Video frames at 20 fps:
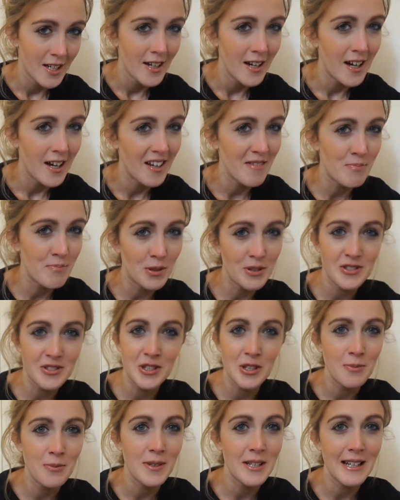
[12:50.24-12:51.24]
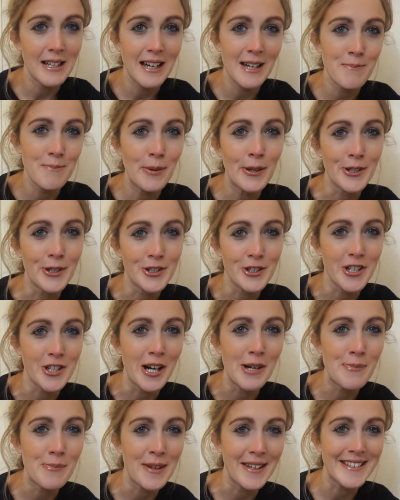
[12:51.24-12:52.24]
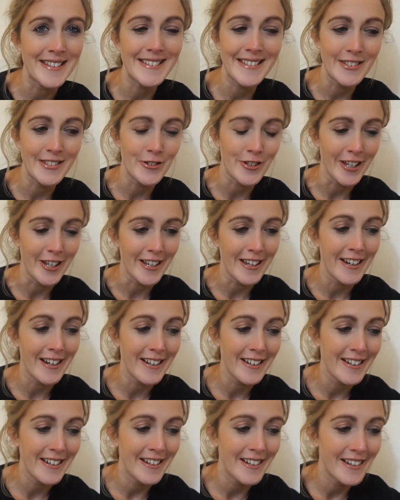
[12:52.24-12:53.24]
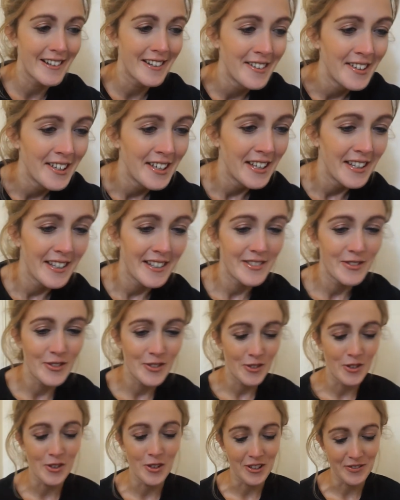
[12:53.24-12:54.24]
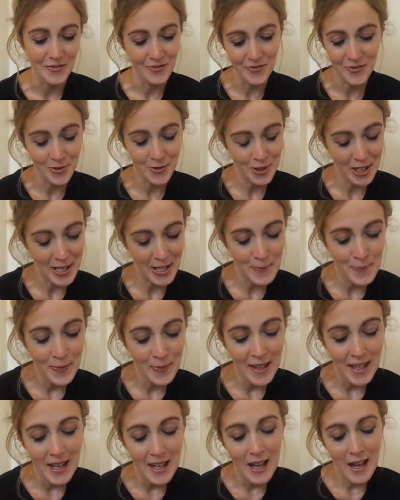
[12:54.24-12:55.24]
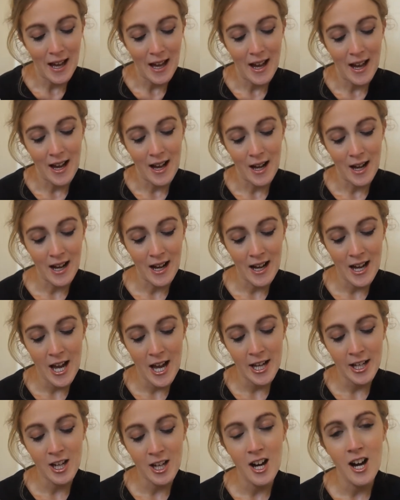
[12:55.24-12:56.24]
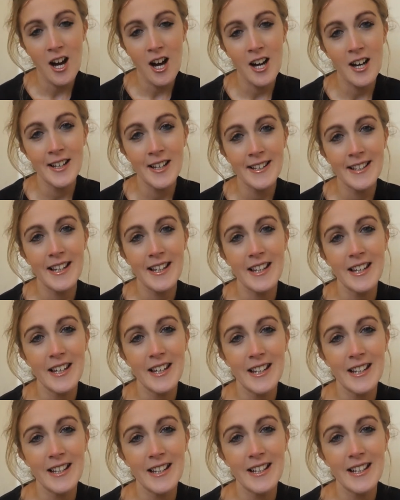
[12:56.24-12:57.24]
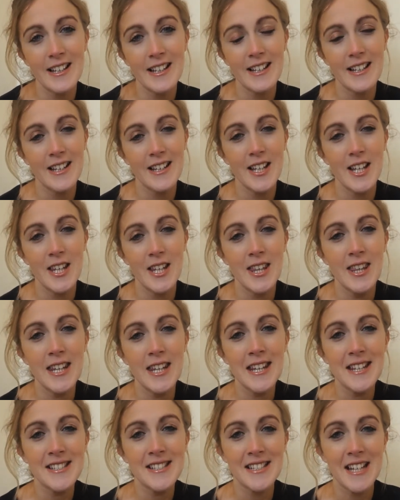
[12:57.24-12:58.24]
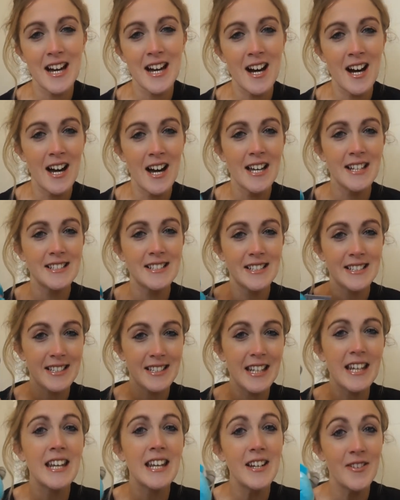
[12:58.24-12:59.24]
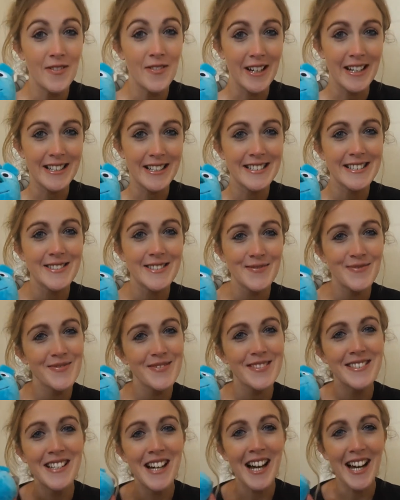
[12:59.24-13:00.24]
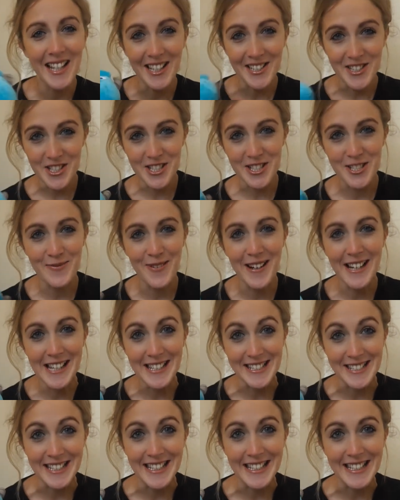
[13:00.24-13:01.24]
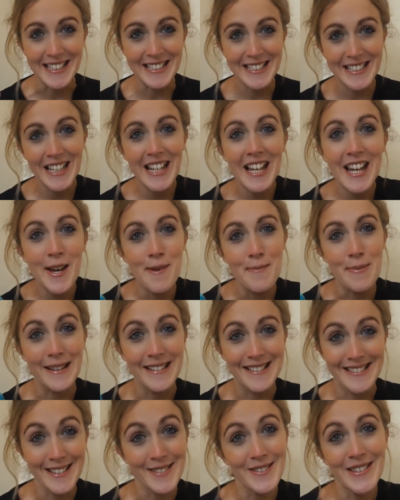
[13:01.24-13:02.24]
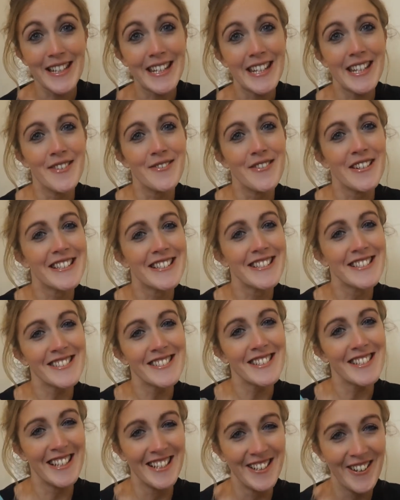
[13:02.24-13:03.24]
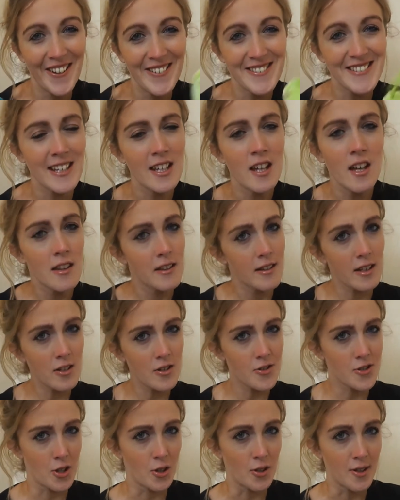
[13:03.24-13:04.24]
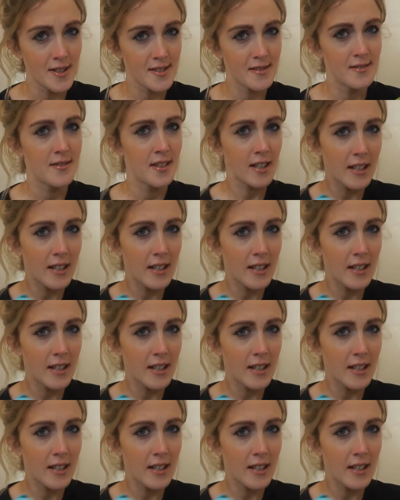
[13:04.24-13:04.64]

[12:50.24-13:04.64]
I brought too many like plush type things this year, like, it's not even funny. I got these guys as key rings. I legitimised these because they were key rings. I was like, they're not toys, they're